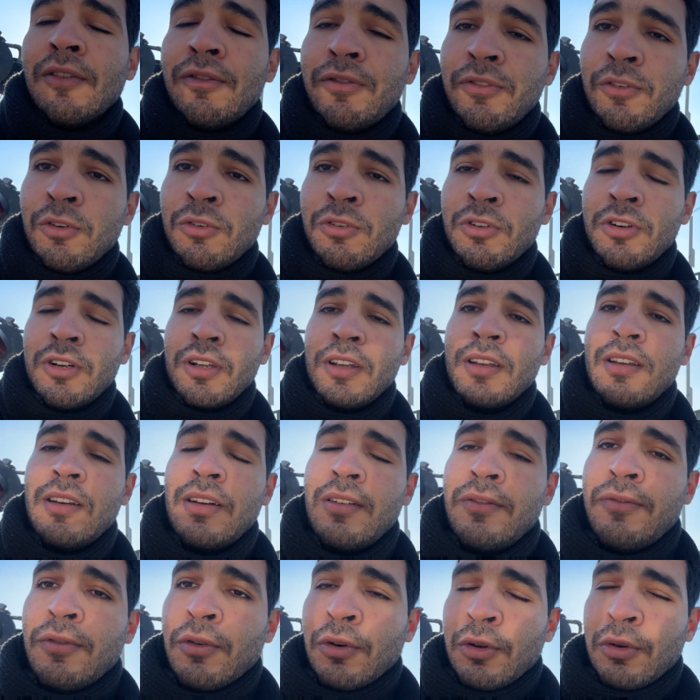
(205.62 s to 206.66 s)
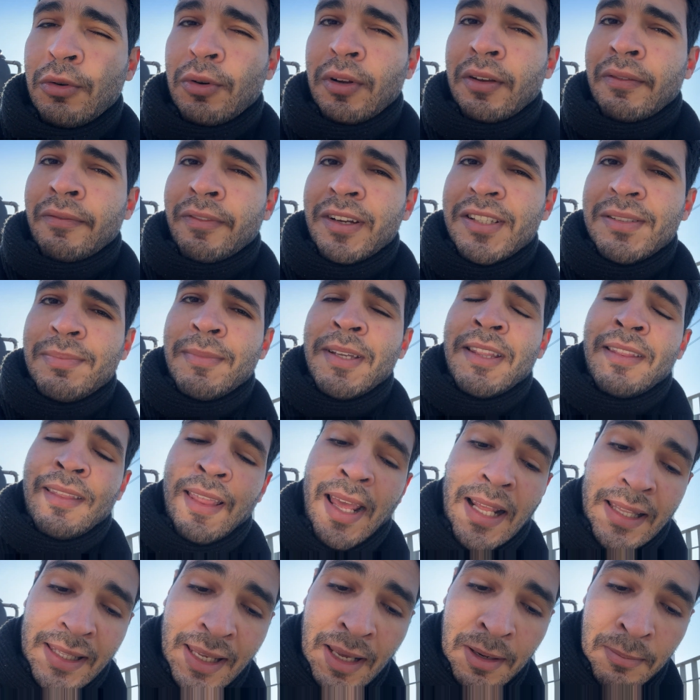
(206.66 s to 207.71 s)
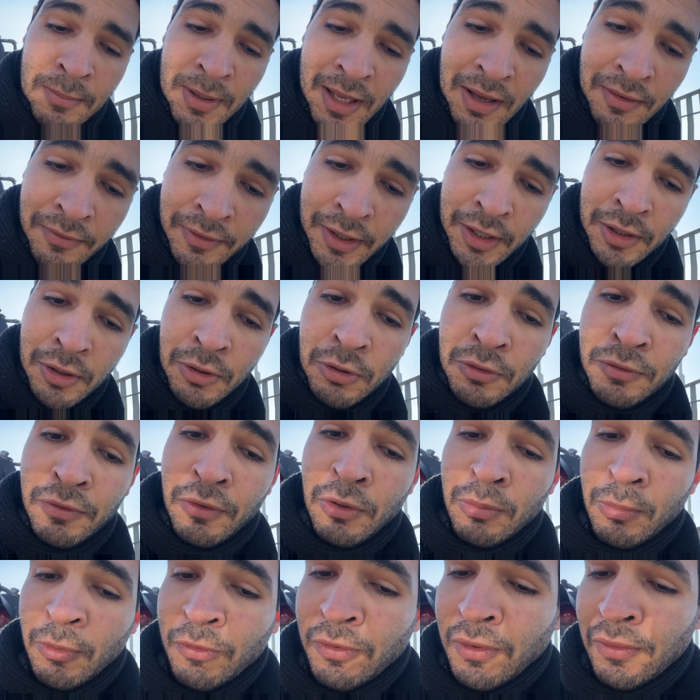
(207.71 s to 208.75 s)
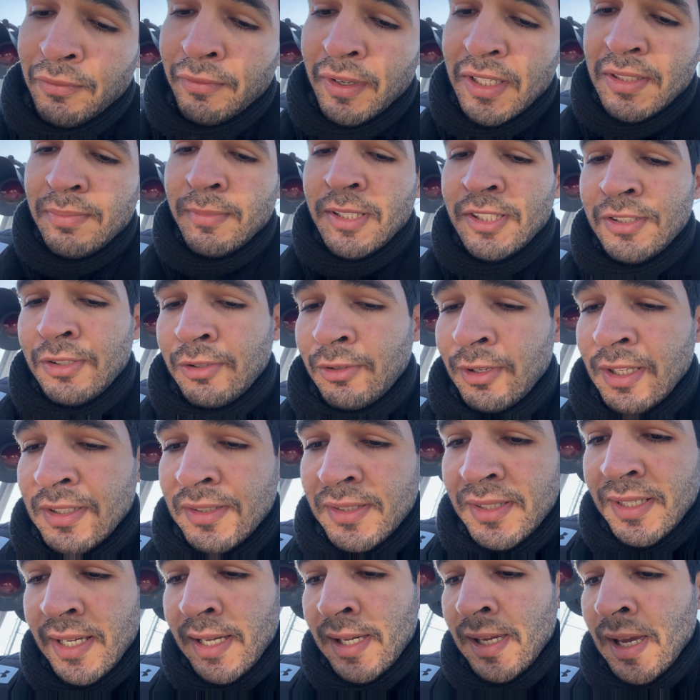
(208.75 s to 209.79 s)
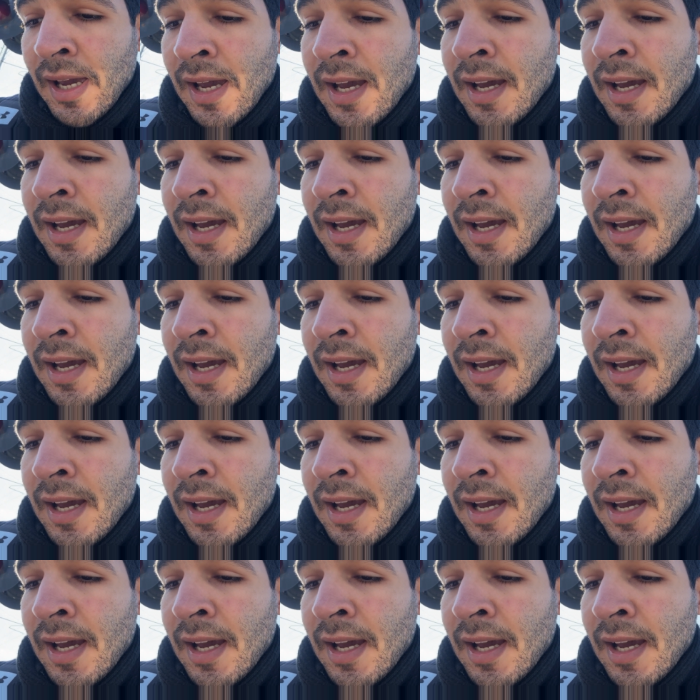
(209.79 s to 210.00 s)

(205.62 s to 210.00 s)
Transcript: for your investment. That can be a very good form of investment. So let's say